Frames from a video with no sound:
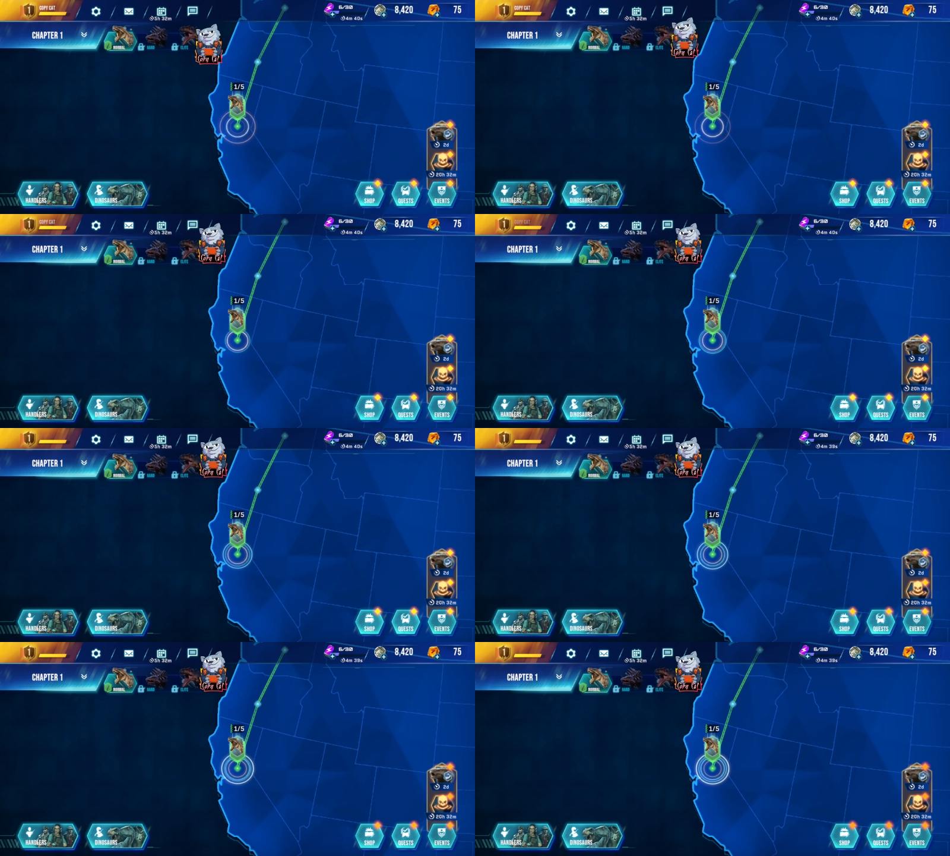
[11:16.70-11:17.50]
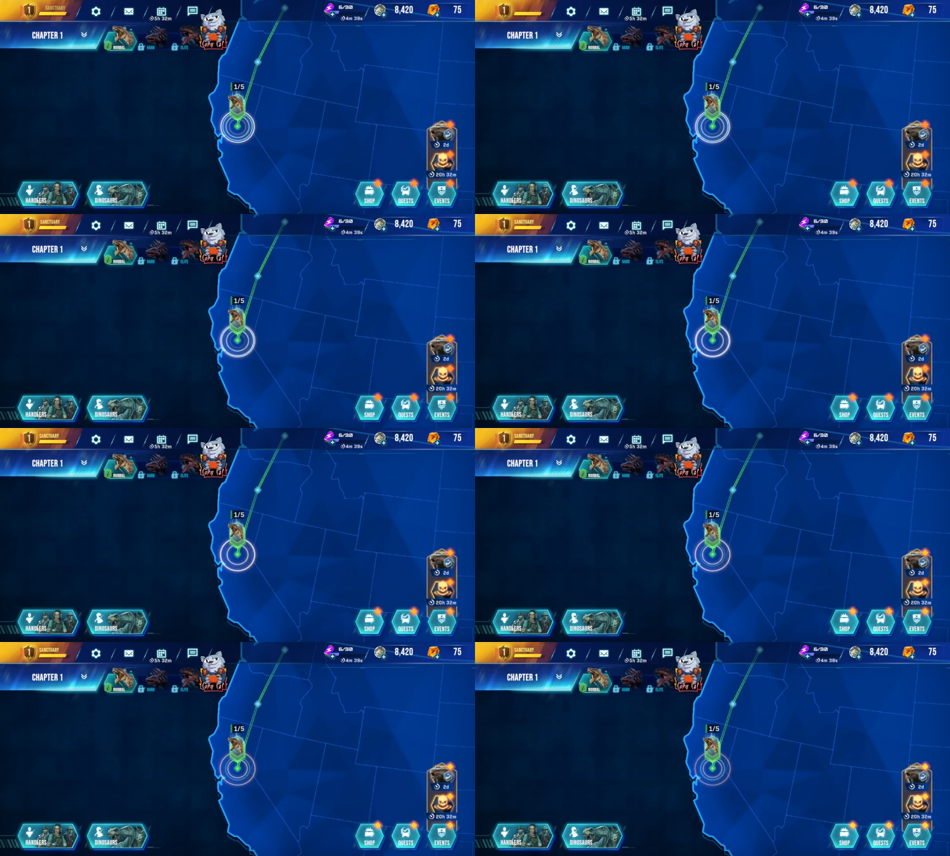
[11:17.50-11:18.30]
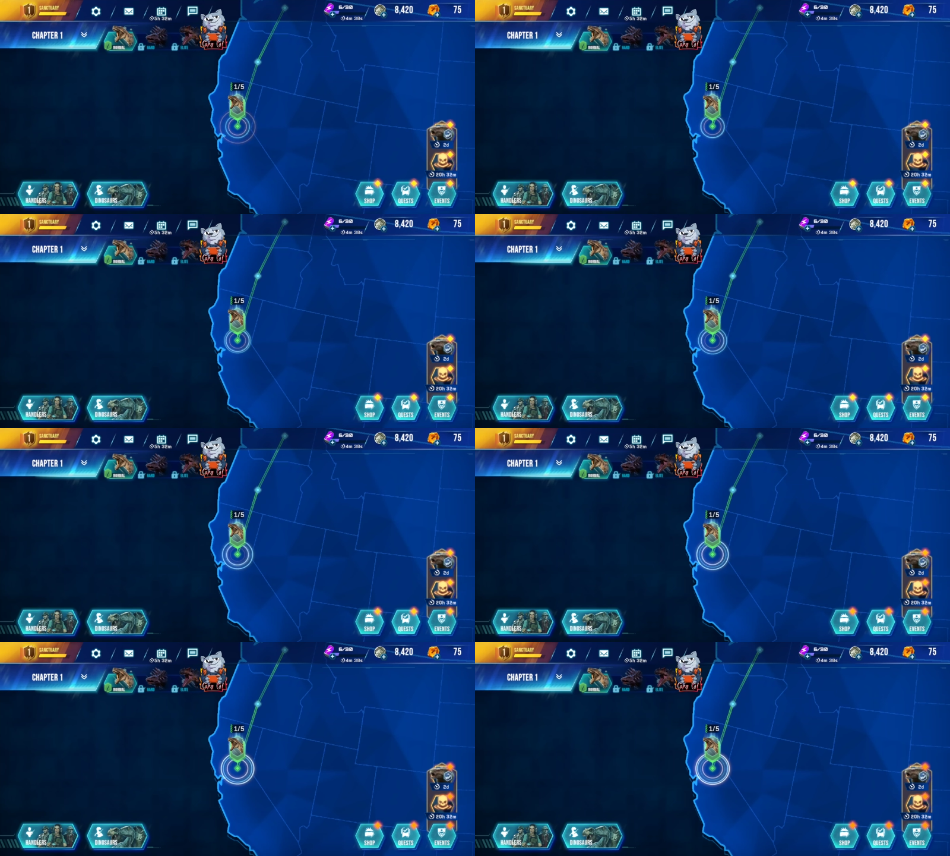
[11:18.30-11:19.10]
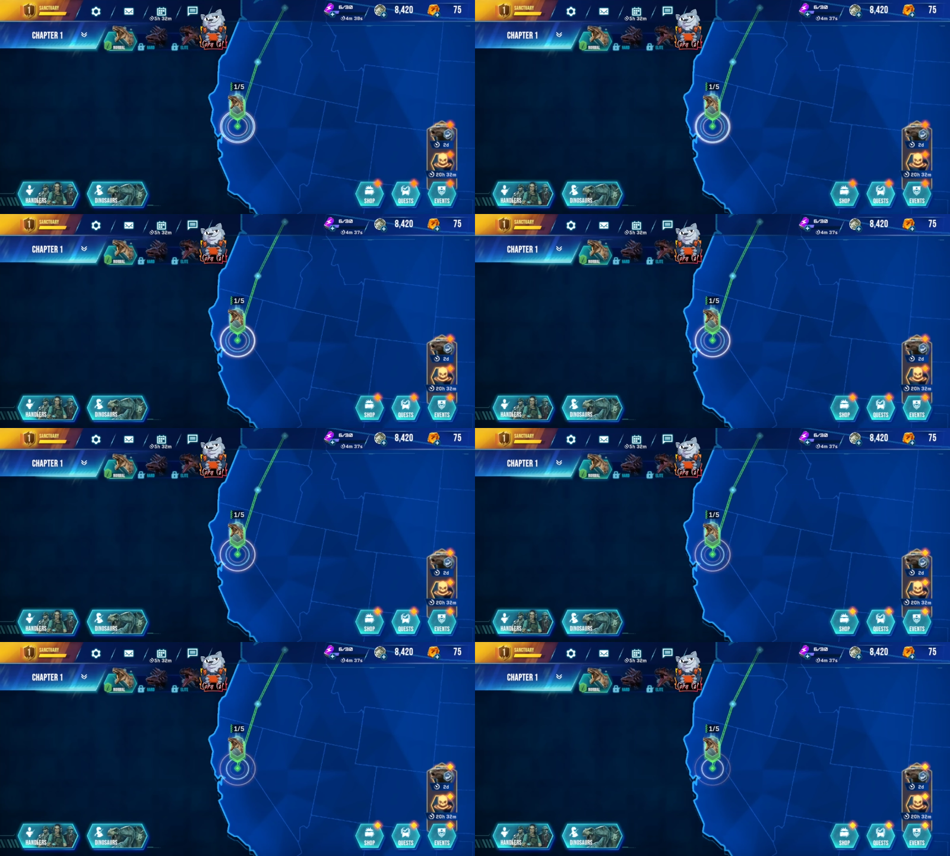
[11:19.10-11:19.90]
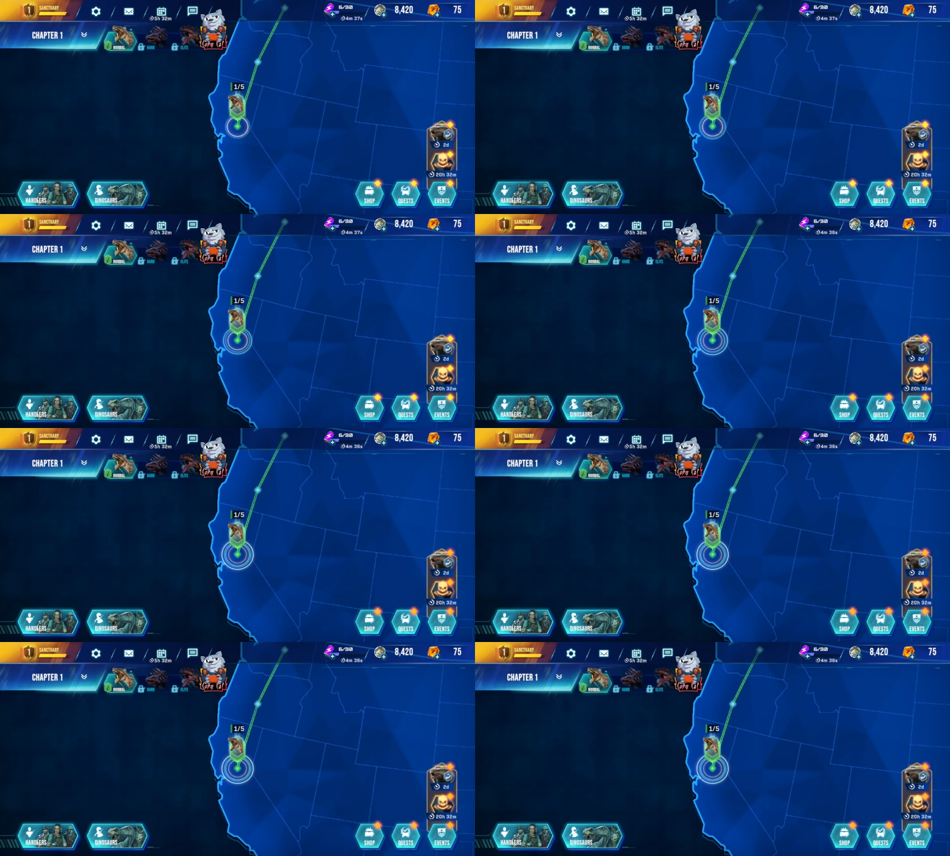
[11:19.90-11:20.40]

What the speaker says: (no speaker visible)